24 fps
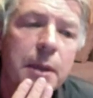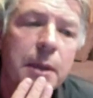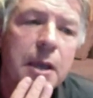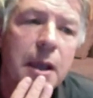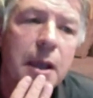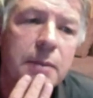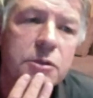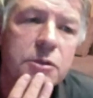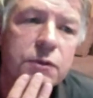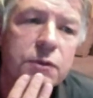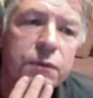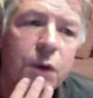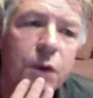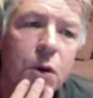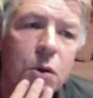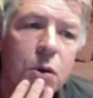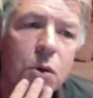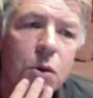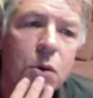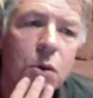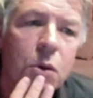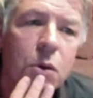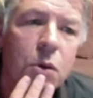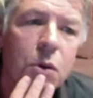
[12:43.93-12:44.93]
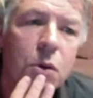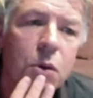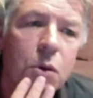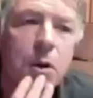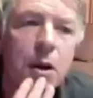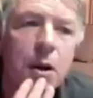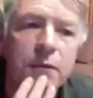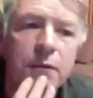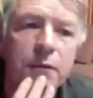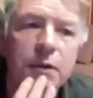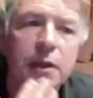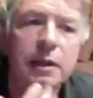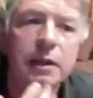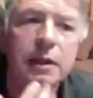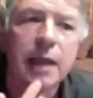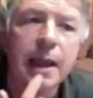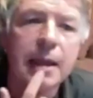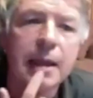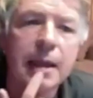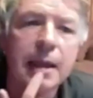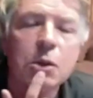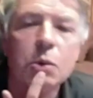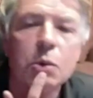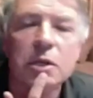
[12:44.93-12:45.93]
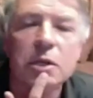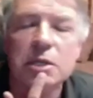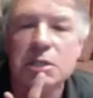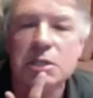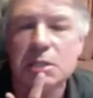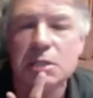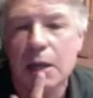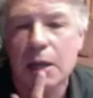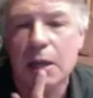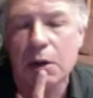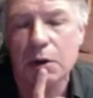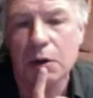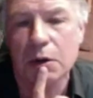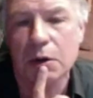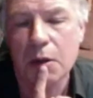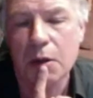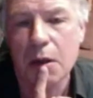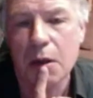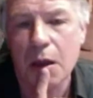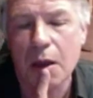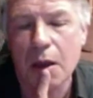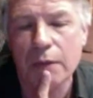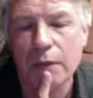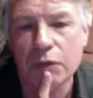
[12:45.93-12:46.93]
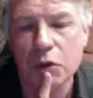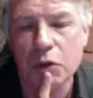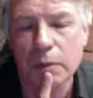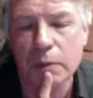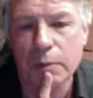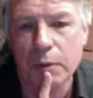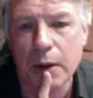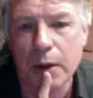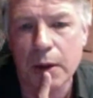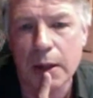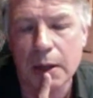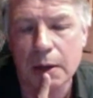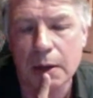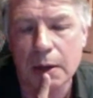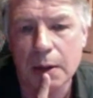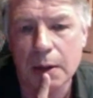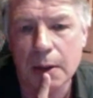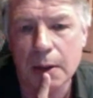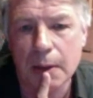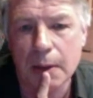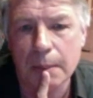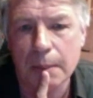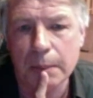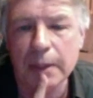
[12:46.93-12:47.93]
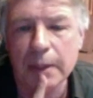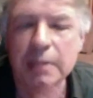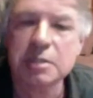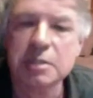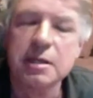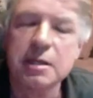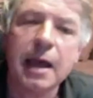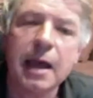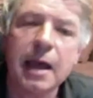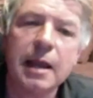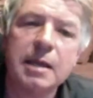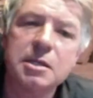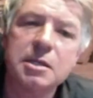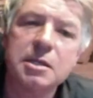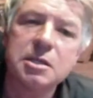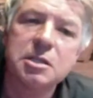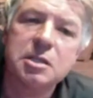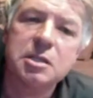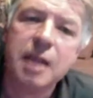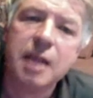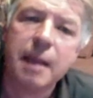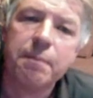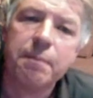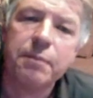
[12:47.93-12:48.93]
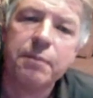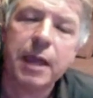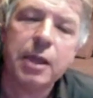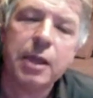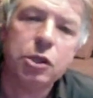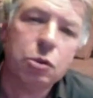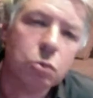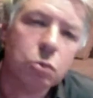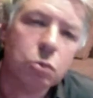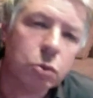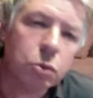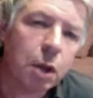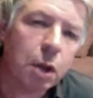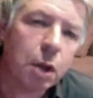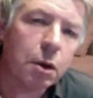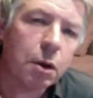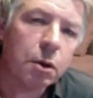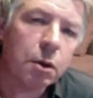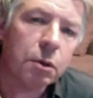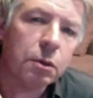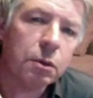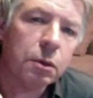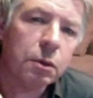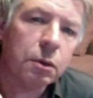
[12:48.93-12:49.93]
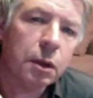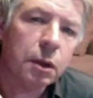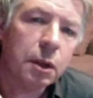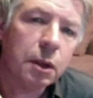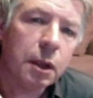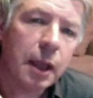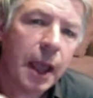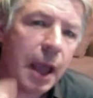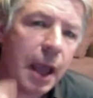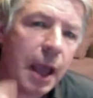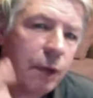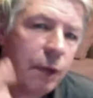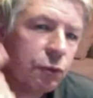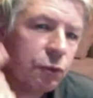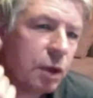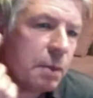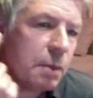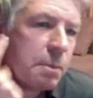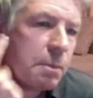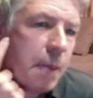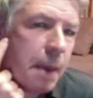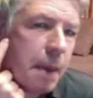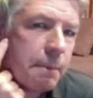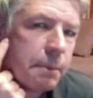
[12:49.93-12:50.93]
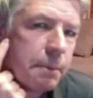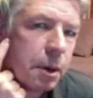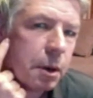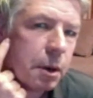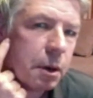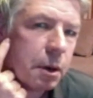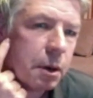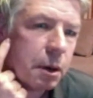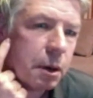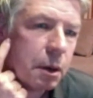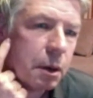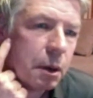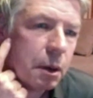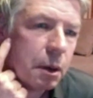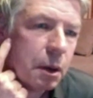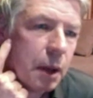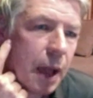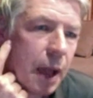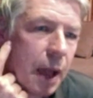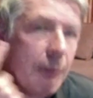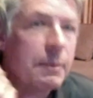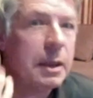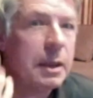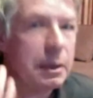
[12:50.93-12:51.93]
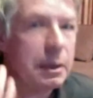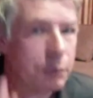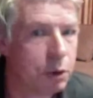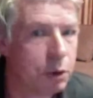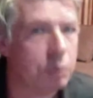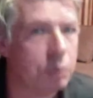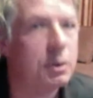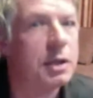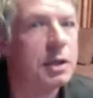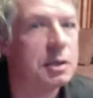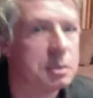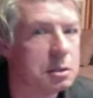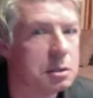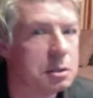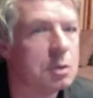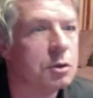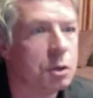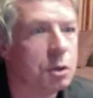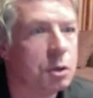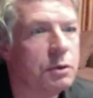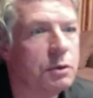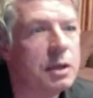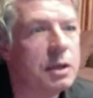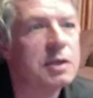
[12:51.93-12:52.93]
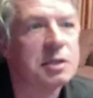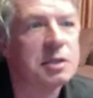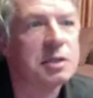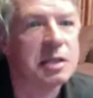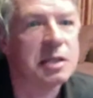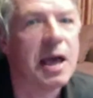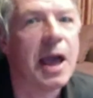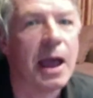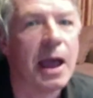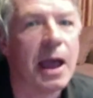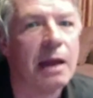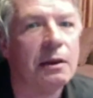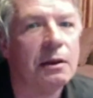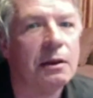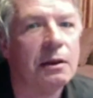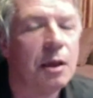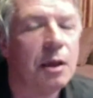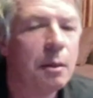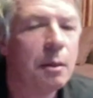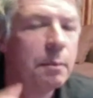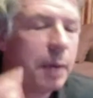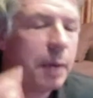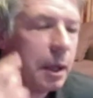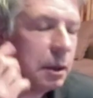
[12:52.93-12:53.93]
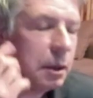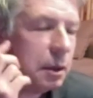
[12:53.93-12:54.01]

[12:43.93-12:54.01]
vocal. It's part of the language center of your brain. It's not a step that you learn and remember. I mean, there is that, but